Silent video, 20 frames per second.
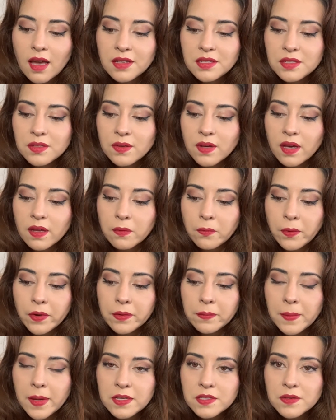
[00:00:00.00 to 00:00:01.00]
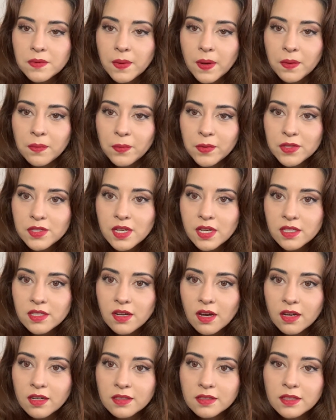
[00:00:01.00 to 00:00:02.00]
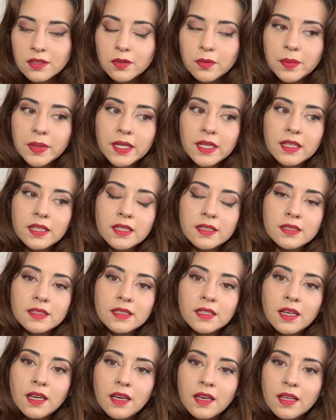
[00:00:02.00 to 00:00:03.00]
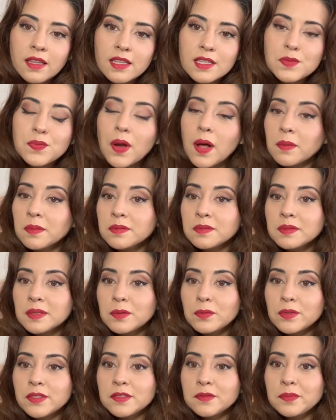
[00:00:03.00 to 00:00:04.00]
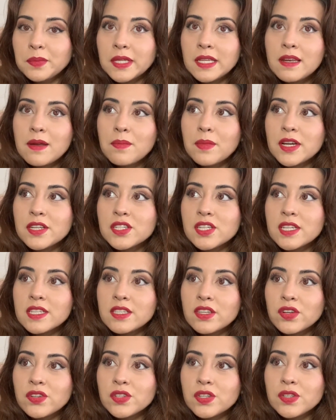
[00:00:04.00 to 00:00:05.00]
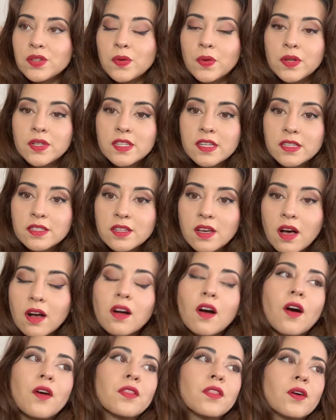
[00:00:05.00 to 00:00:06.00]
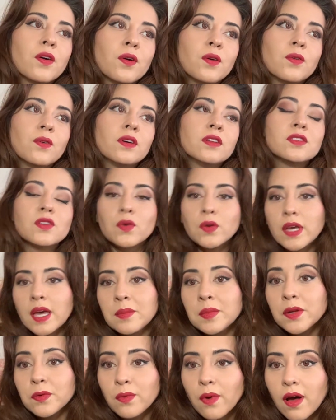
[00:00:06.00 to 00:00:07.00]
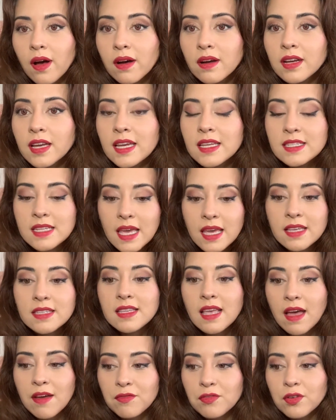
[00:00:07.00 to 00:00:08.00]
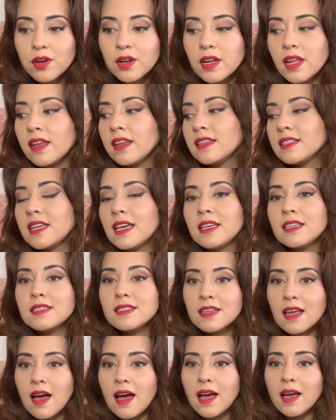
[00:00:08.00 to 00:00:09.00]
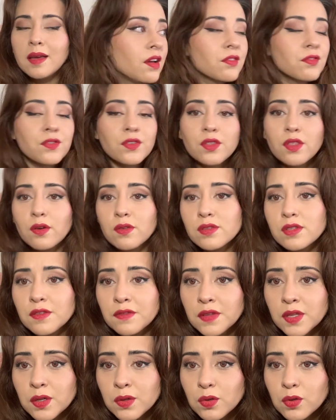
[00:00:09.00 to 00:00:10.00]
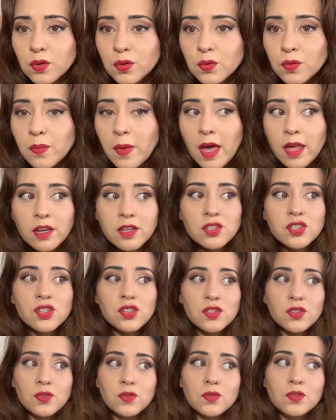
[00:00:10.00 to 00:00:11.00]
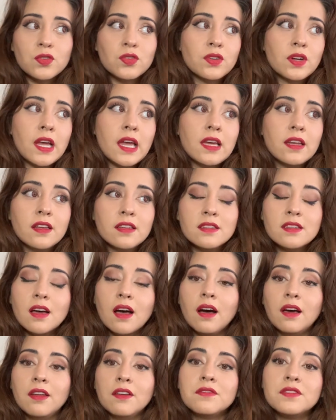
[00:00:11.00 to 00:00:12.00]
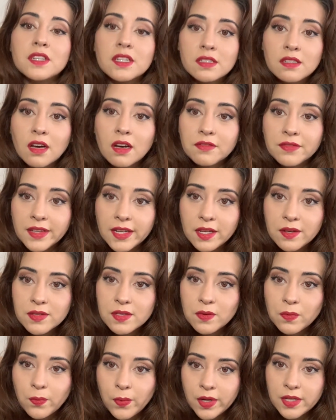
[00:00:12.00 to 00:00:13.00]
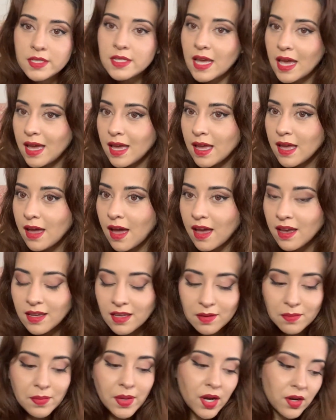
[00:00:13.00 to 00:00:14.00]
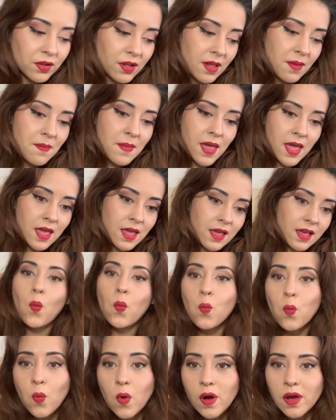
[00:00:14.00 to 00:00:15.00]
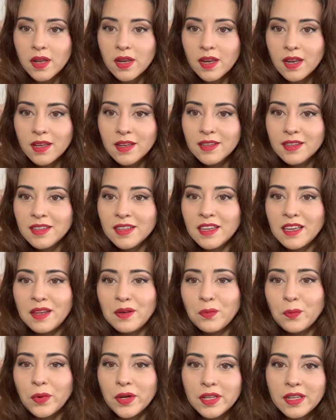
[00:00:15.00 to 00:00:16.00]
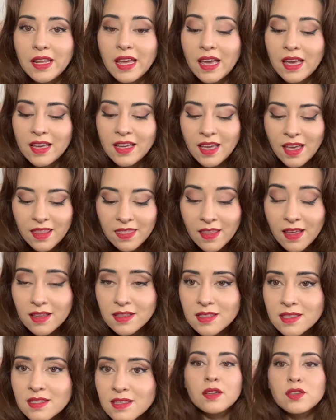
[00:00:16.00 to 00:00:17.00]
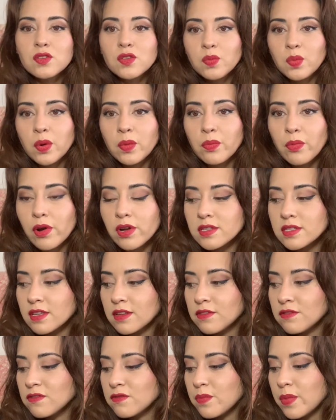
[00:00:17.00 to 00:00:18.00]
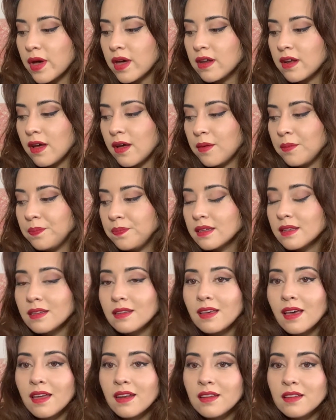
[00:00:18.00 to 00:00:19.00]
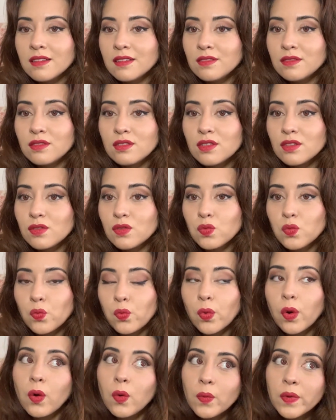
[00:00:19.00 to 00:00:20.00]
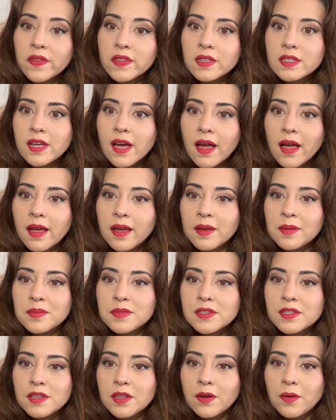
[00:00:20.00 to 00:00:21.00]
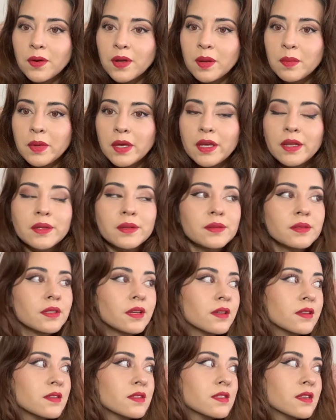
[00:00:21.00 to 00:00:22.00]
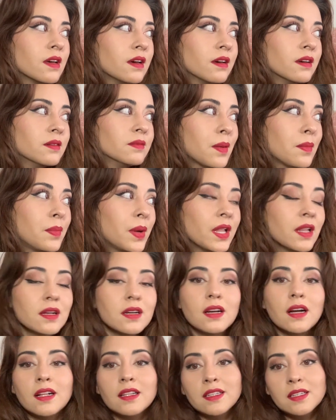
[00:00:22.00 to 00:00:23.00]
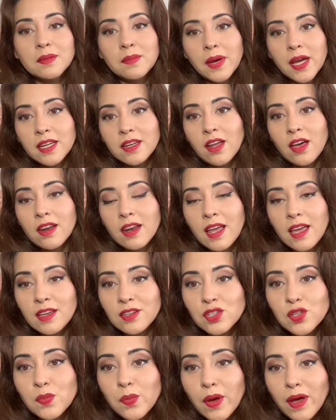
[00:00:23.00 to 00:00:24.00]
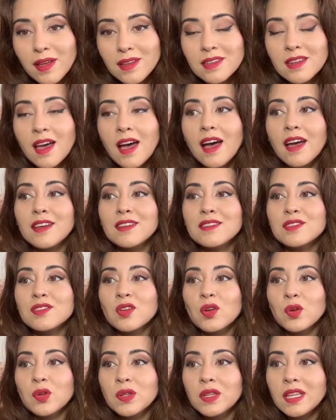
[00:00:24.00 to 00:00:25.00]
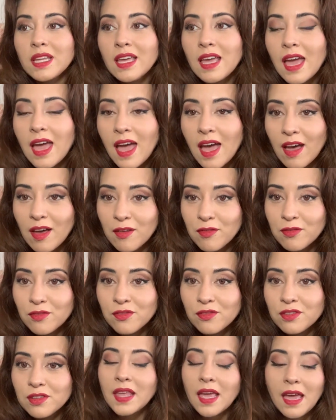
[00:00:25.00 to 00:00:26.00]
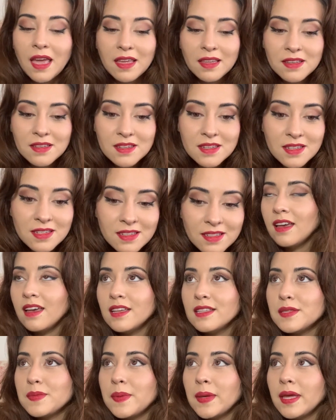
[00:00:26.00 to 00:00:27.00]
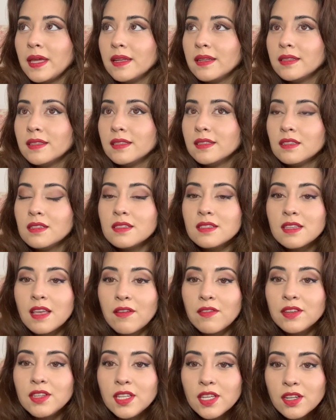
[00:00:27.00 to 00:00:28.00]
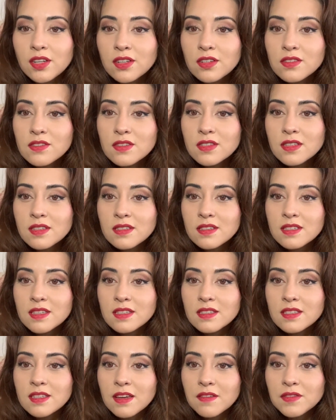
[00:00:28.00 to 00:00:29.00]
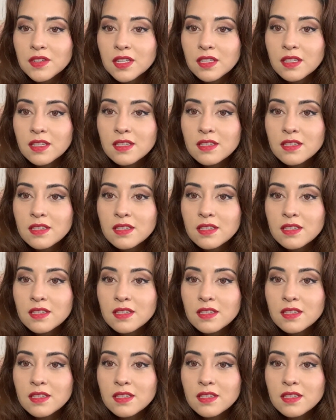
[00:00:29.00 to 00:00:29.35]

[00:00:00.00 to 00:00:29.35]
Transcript: do kind of want to mess around with TikTok a little bit, and this probably would have been much easier to do on TikTok, although don't get me wrong, it takes effort and it takes time. For those of you who manage to create a ton of TikTok videos in one day, I can barely make one in one day, and that's super impressive, but you gotta roll with the times, you know what I mean? Because Bella Cullen might not age, but I certainly have, and it's been 7 years since I've done